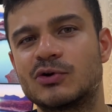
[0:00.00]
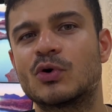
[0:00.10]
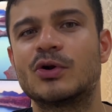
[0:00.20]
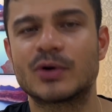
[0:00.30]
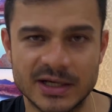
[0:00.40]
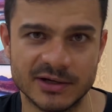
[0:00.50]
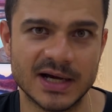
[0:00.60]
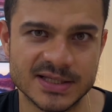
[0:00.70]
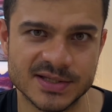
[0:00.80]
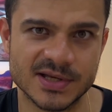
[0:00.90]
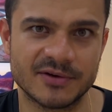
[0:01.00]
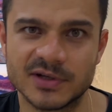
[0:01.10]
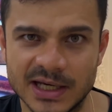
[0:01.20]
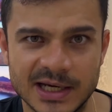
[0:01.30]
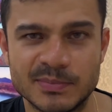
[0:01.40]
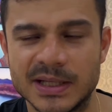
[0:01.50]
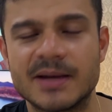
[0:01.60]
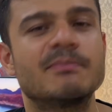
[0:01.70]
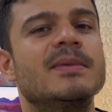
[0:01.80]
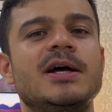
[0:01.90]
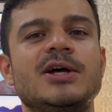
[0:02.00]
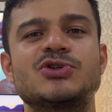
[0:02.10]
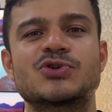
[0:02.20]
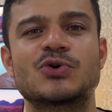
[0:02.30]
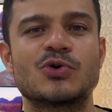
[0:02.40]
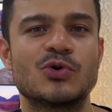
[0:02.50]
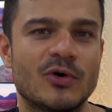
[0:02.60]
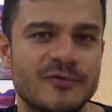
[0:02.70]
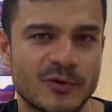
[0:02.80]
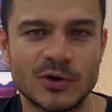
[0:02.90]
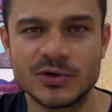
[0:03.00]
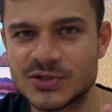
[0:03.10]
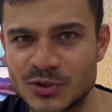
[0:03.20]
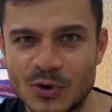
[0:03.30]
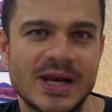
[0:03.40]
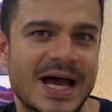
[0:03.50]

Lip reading: I don't look at devices after 8 p.m. So no phones, no